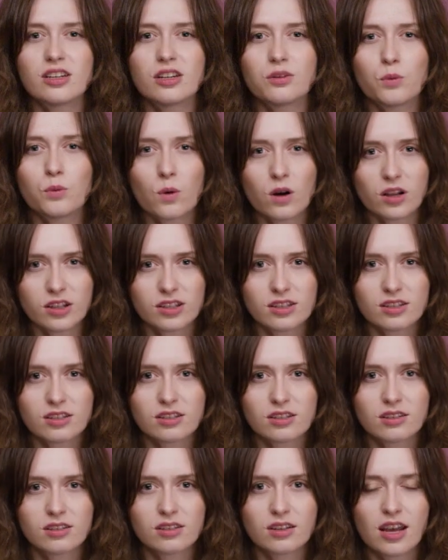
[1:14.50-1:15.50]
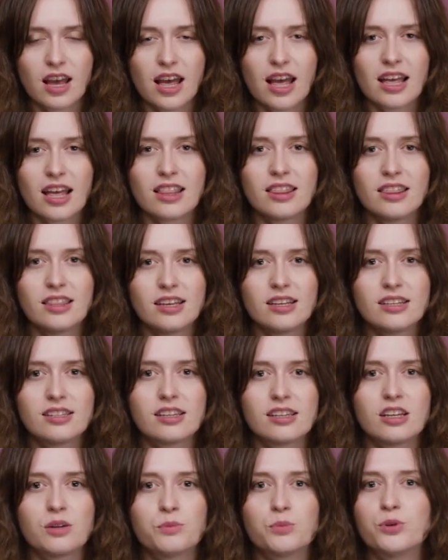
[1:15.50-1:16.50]
at once. These
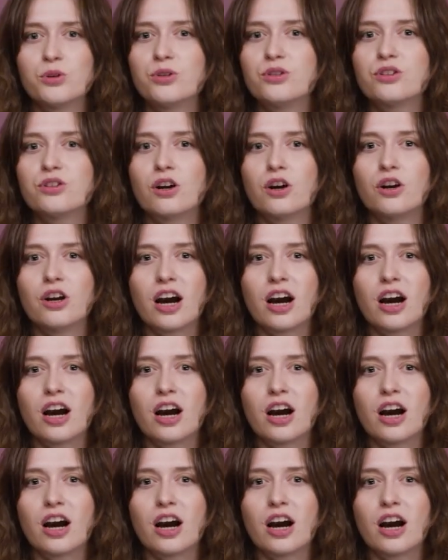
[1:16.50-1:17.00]
inputs are